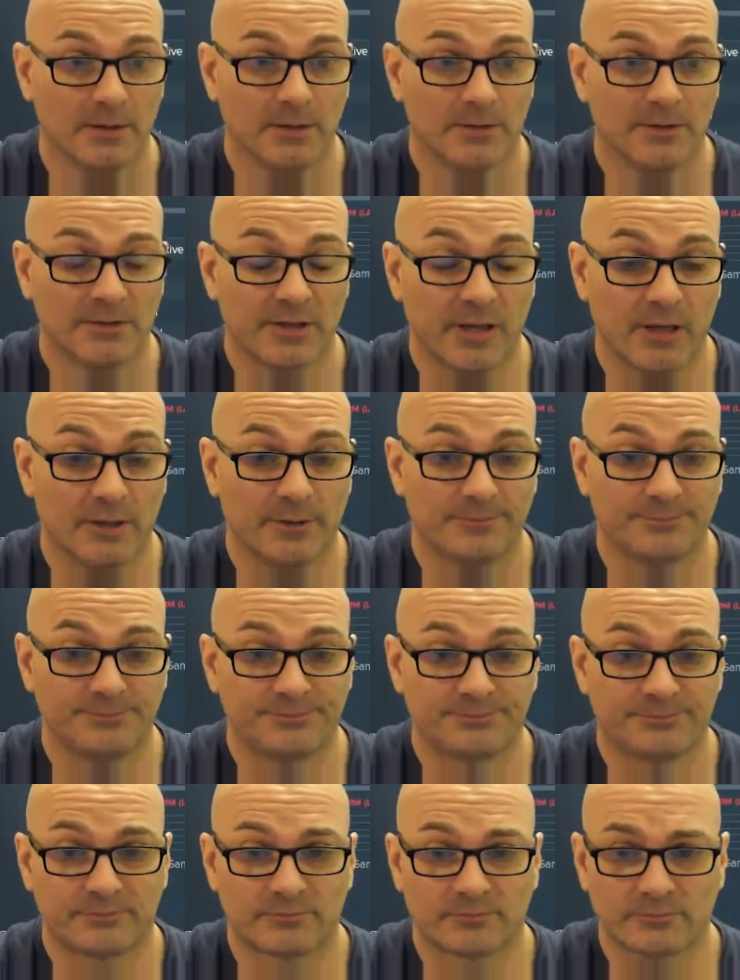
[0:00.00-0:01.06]
So
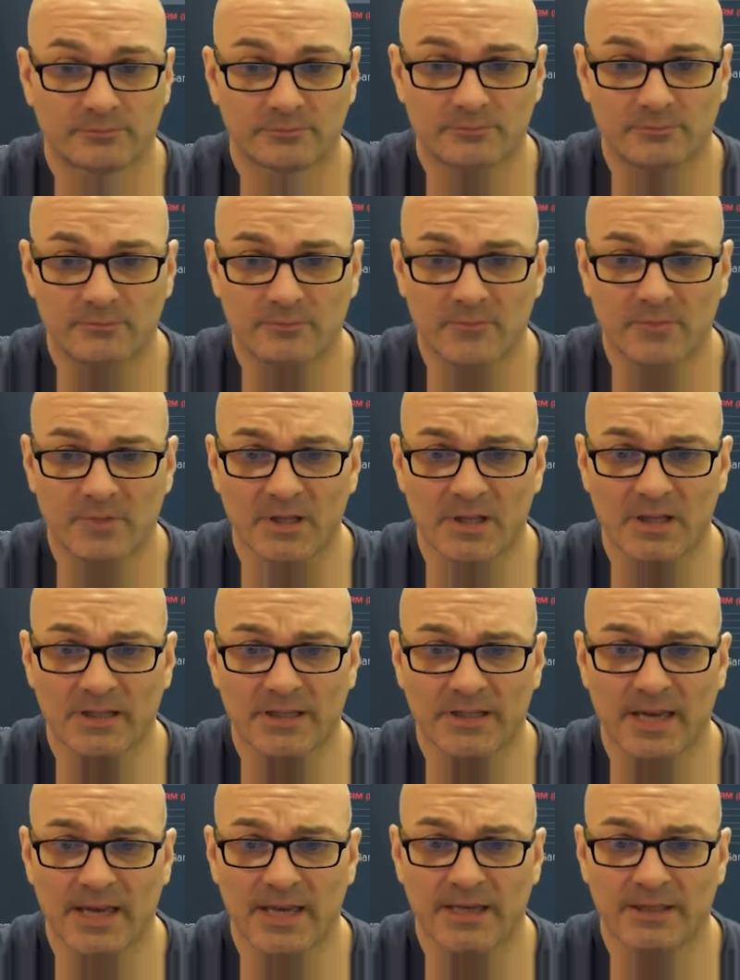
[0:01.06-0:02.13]

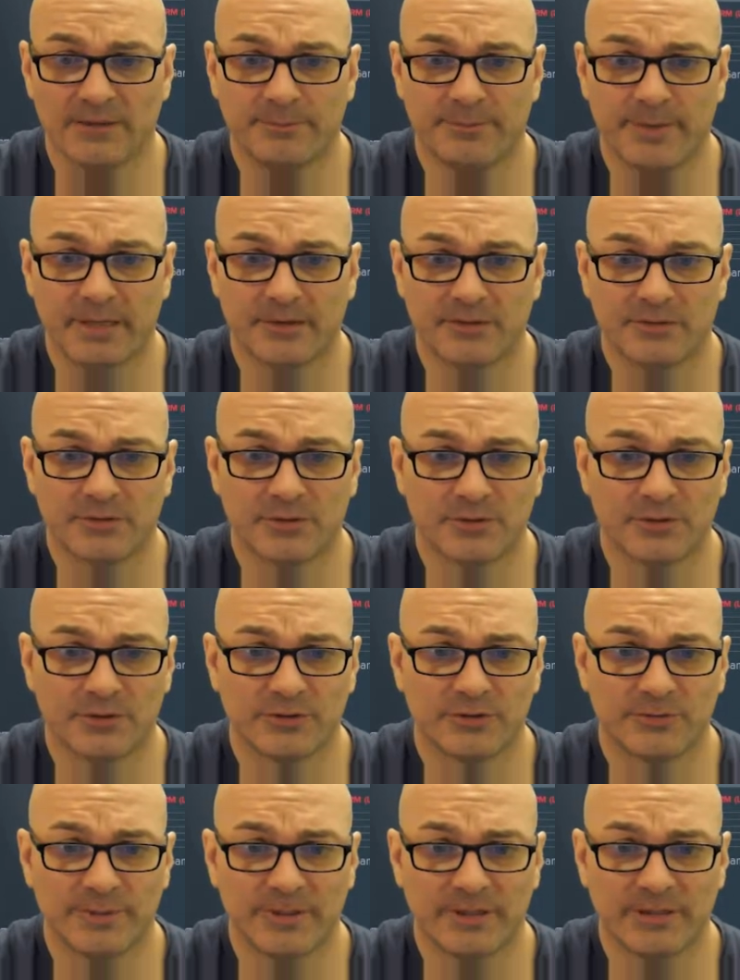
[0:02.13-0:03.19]
again,
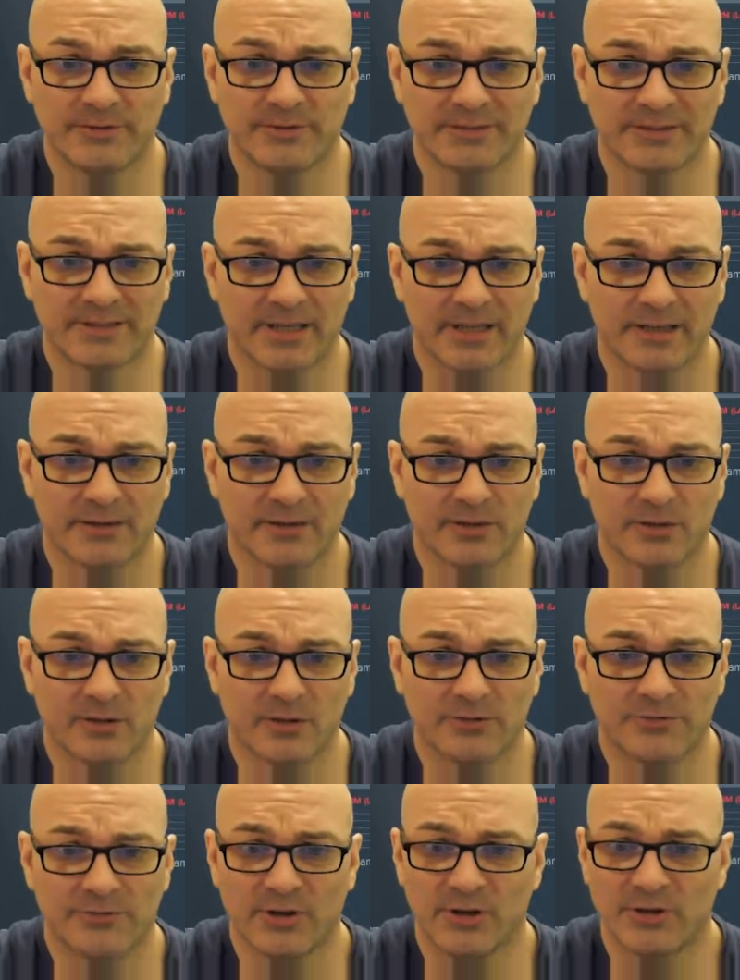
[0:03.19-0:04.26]
mentors, mean, even
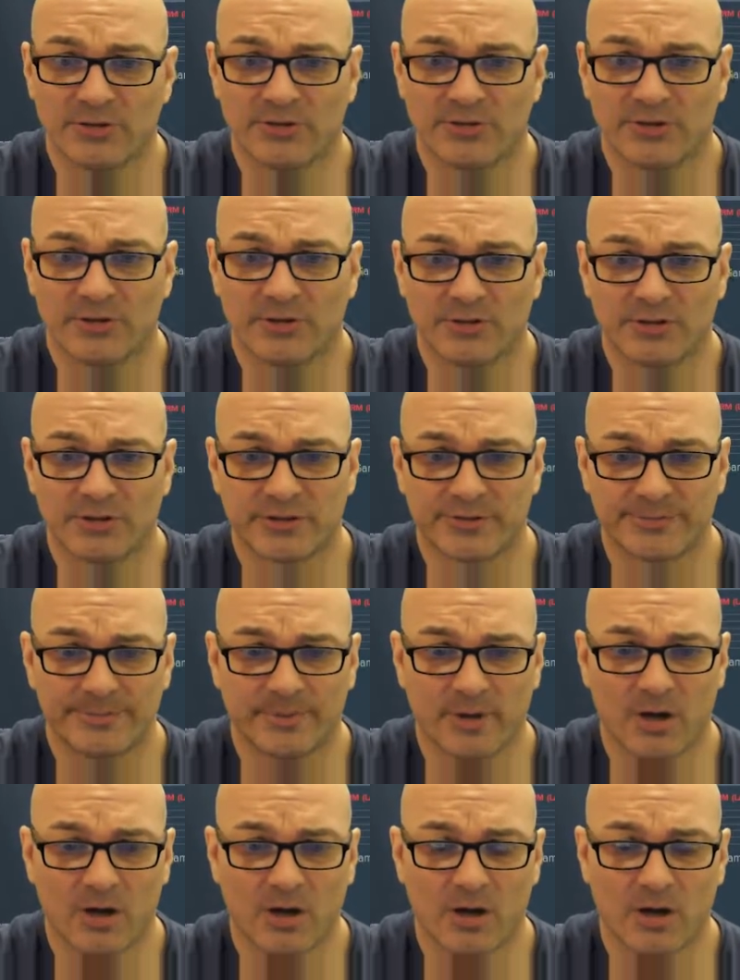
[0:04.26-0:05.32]
technical. First touch,
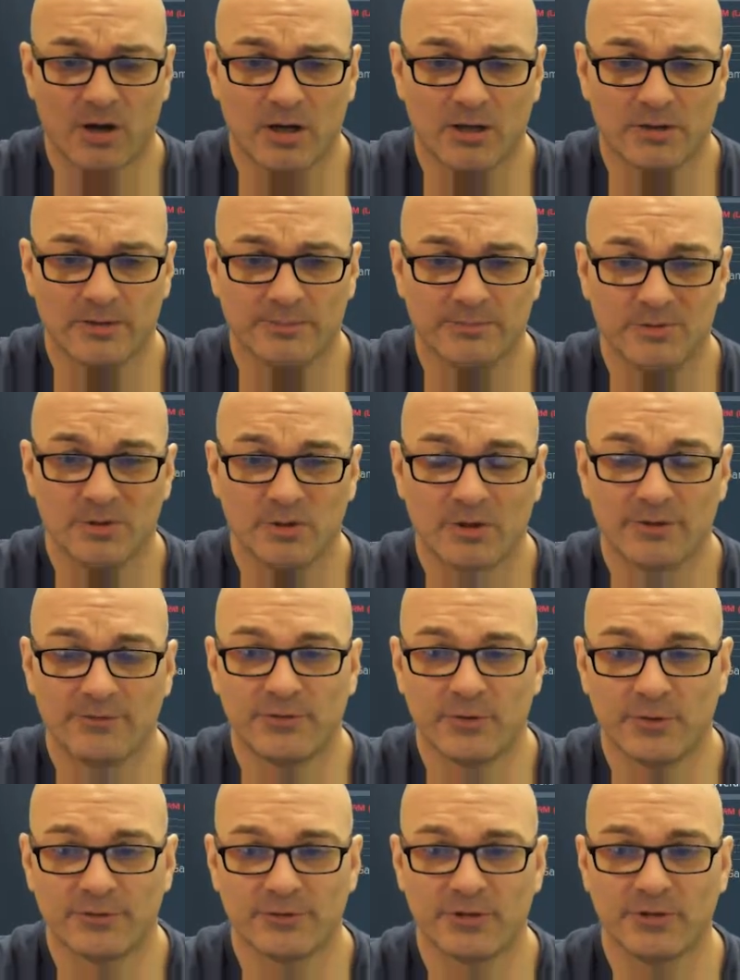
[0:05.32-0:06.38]
spot on. I'm looking
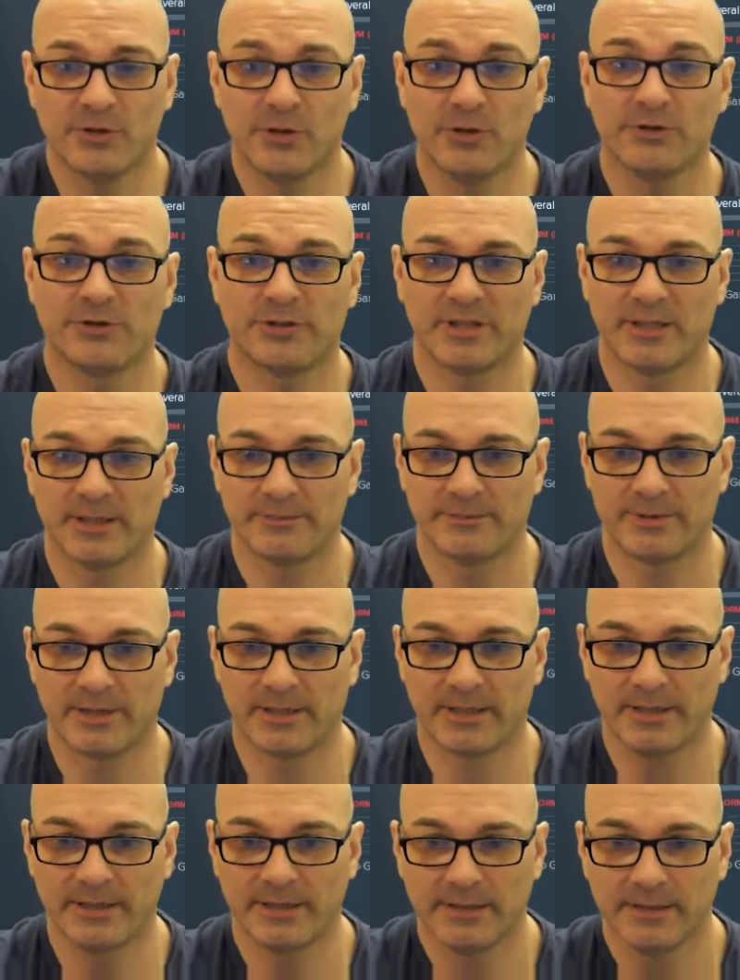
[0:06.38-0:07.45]
forward to using him
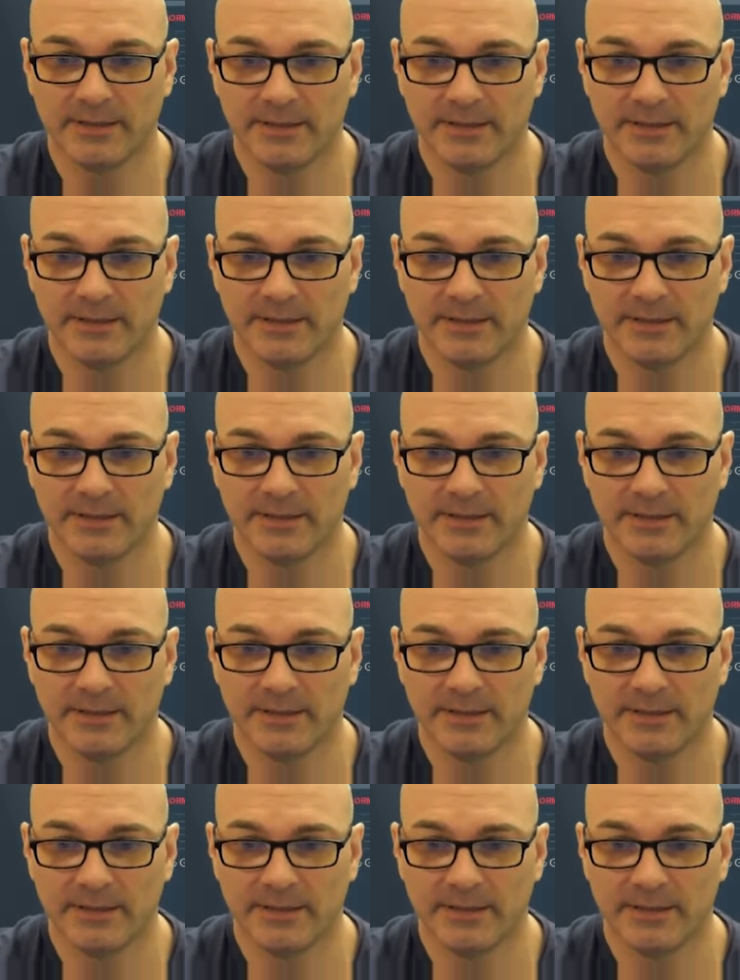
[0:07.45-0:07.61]
really.